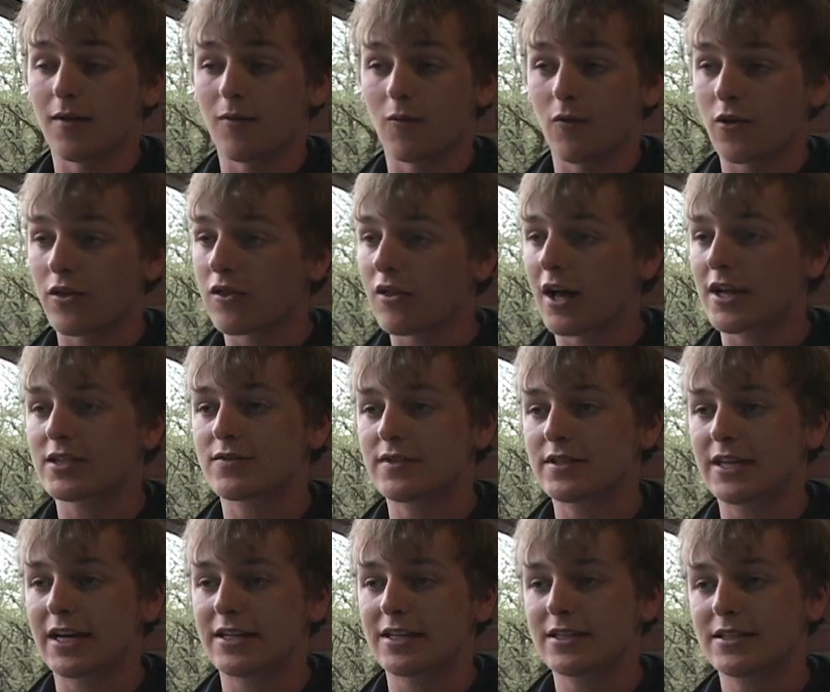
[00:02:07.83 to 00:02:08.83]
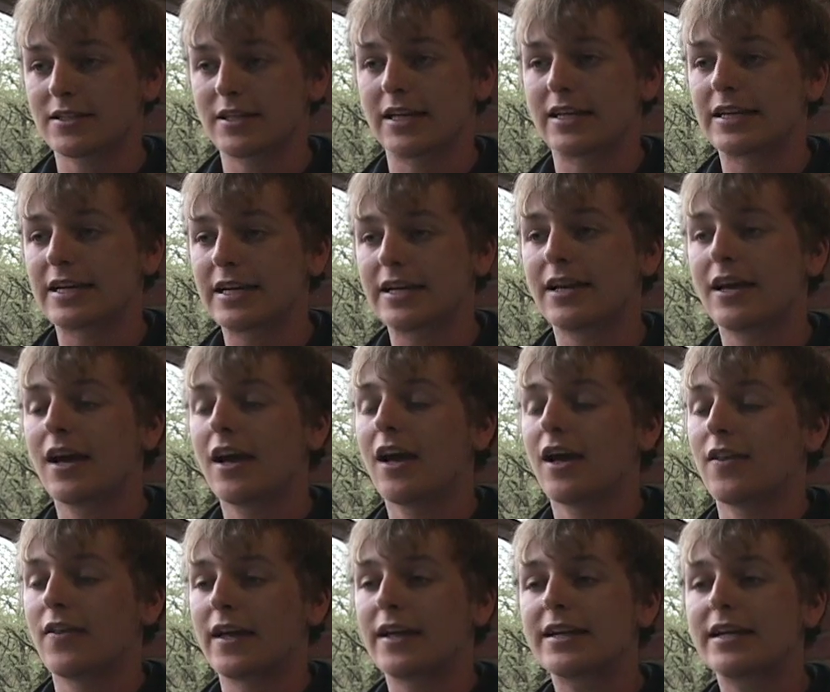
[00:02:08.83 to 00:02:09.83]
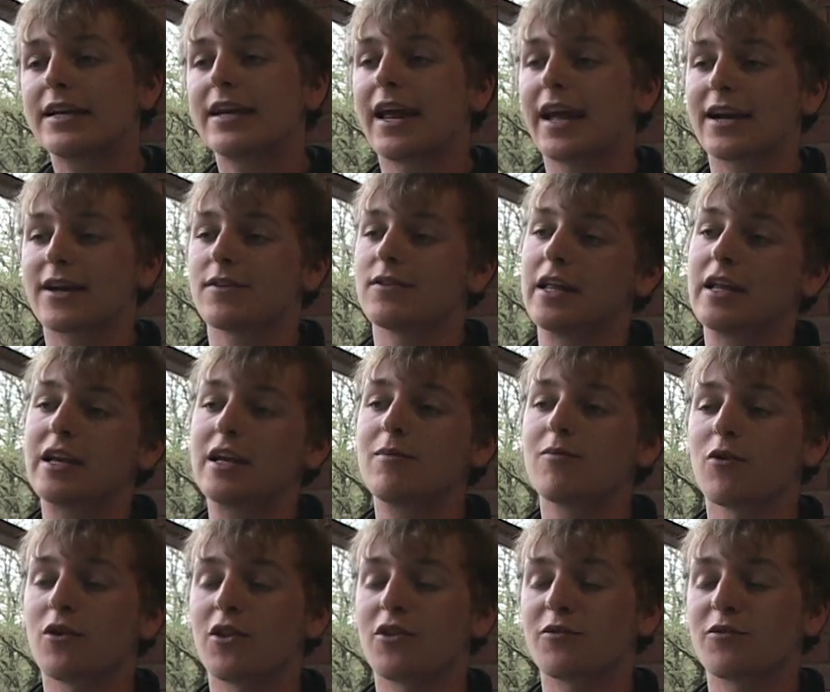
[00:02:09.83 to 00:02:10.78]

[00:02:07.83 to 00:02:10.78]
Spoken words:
with lots of attendance, they need more